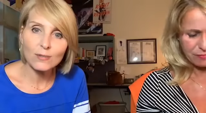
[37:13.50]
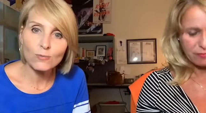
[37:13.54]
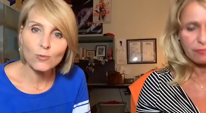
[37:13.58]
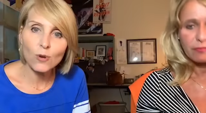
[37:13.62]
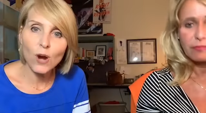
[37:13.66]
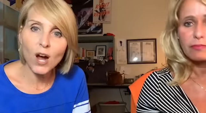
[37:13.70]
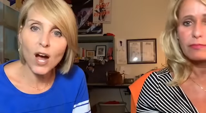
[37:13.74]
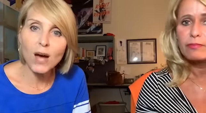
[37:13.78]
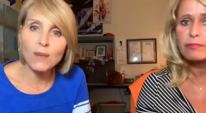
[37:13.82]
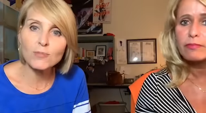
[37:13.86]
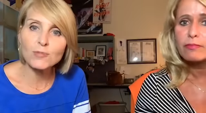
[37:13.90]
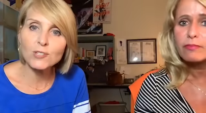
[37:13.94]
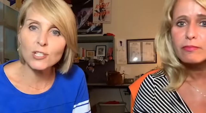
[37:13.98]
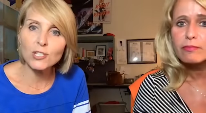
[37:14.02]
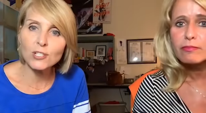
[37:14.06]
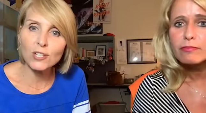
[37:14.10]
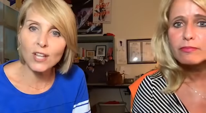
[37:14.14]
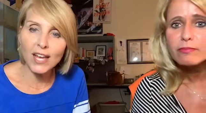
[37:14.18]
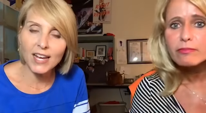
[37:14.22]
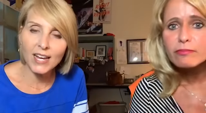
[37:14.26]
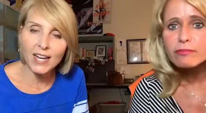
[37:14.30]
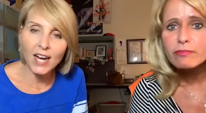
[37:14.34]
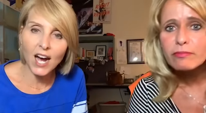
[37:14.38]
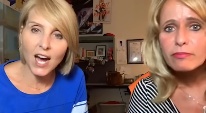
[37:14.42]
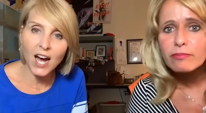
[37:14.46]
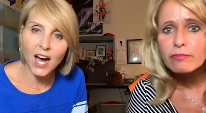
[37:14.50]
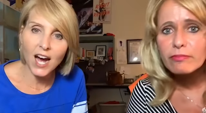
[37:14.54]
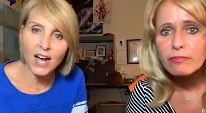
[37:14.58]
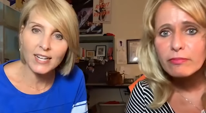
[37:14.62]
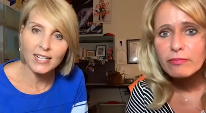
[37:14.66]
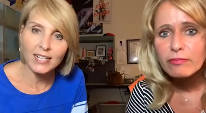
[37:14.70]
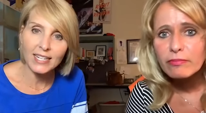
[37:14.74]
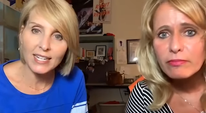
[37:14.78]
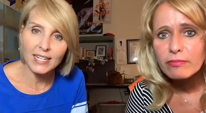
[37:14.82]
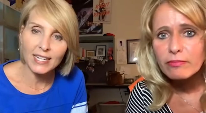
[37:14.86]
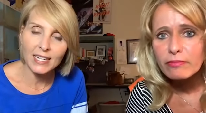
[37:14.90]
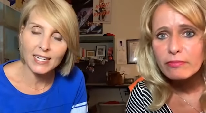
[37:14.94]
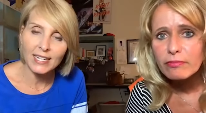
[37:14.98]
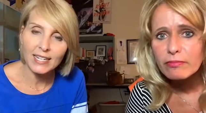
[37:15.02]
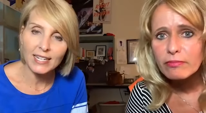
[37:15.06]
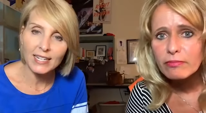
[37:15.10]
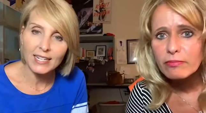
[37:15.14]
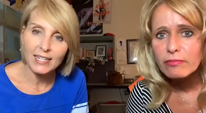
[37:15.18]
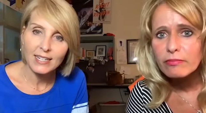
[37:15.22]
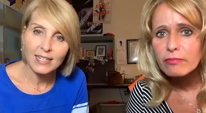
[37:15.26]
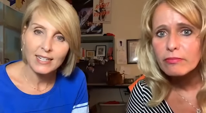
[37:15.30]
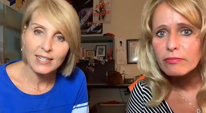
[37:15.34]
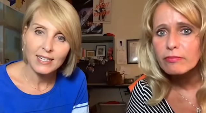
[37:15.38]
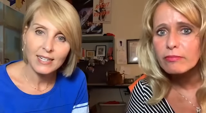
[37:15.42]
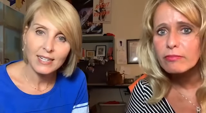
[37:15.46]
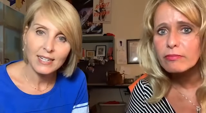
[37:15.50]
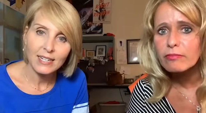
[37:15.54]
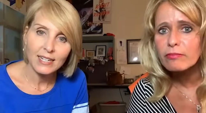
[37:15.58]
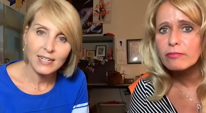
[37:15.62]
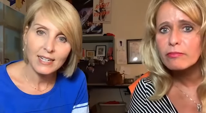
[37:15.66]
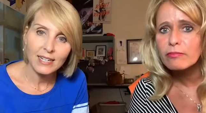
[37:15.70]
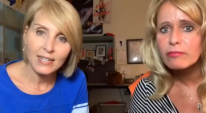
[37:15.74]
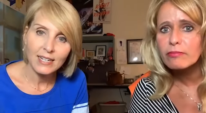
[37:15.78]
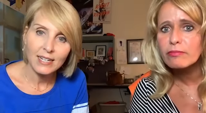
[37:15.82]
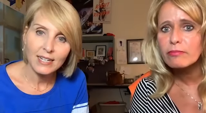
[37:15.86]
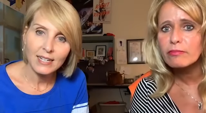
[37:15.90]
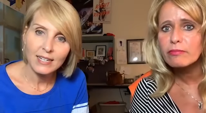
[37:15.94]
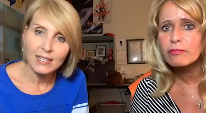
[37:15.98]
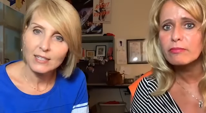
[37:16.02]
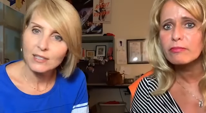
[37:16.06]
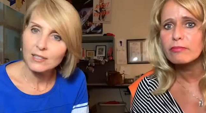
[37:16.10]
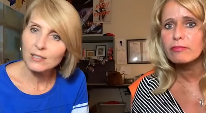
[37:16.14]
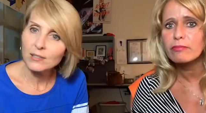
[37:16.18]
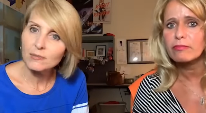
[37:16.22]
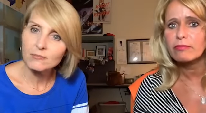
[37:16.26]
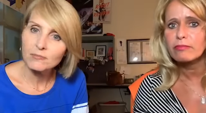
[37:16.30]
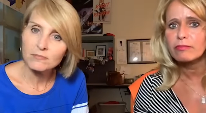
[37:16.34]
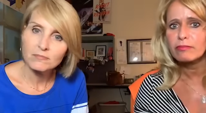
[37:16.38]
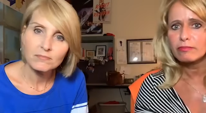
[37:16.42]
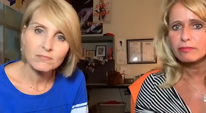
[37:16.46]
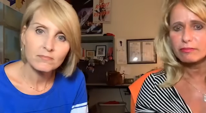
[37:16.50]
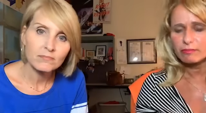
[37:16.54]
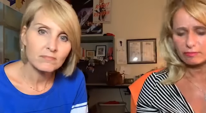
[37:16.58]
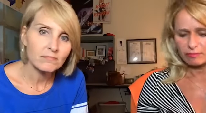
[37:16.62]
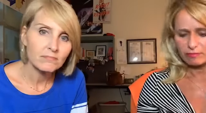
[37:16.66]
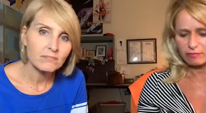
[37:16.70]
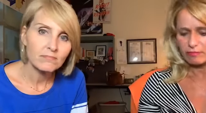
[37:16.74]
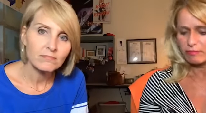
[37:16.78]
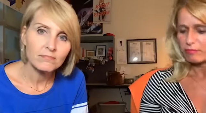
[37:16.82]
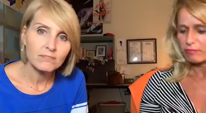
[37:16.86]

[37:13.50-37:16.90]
Speaker 1: Rob, do you like hockey? No, I've never drank